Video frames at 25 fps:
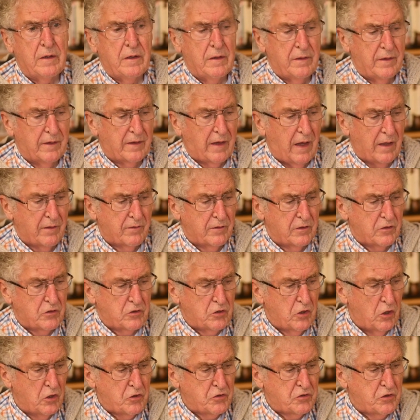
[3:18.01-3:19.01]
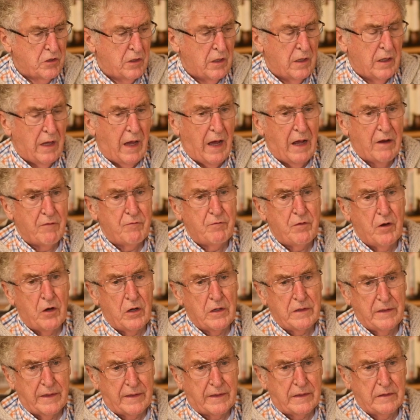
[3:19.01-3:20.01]
the Catholic Church had very
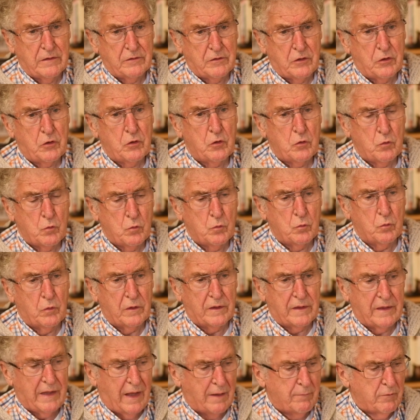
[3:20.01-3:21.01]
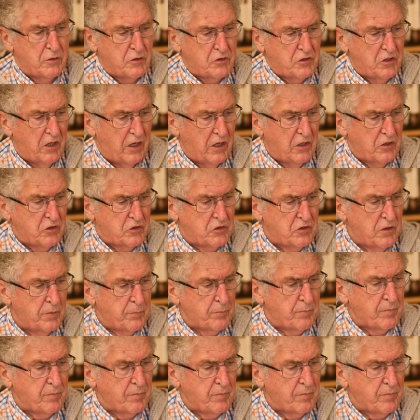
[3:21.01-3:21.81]
little to do with climate change.